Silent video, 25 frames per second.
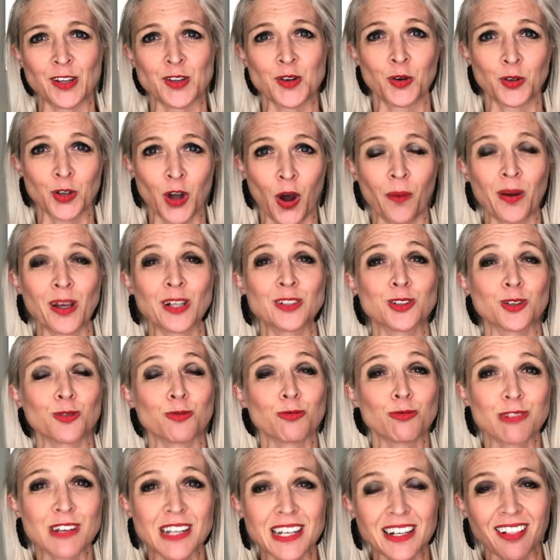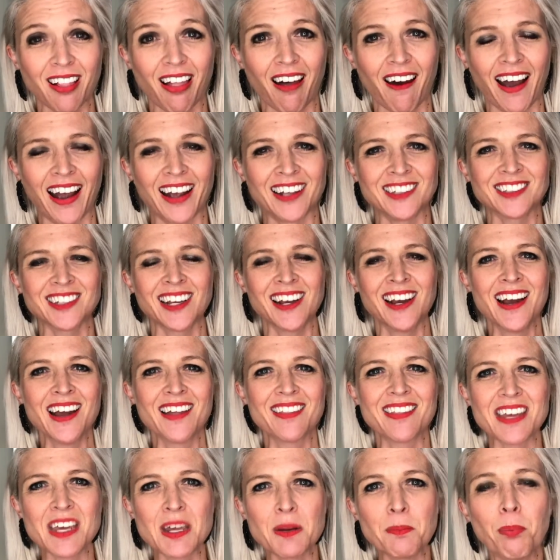you're going to realize
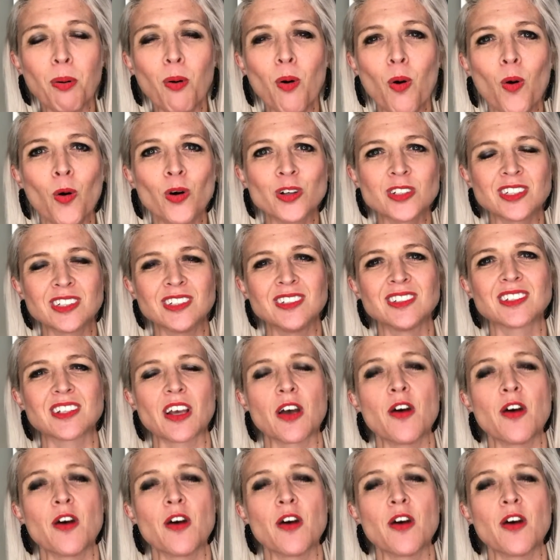the importance